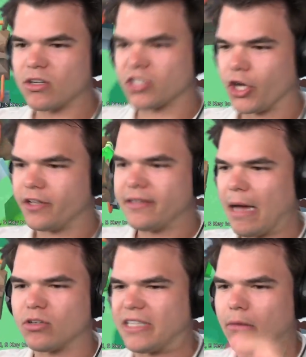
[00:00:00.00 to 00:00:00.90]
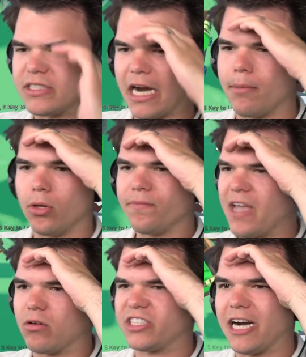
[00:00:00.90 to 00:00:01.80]
wasn't good, that was terrible,
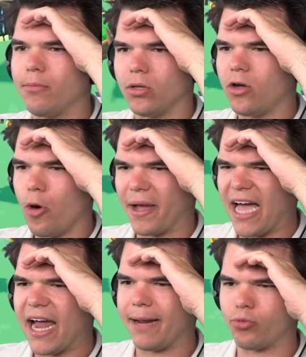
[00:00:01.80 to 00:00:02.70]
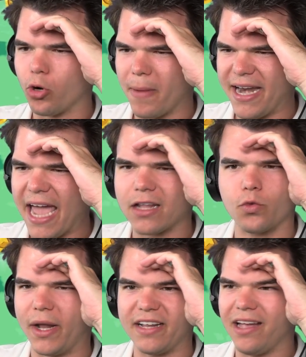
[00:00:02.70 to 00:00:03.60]
Oh my god, I broke my neck
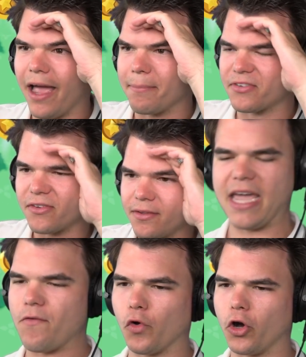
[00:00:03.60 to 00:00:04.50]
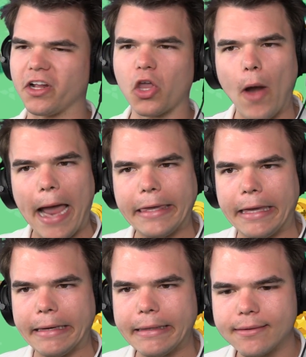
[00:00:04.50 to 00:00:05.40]
20 times. I even heard it cracking.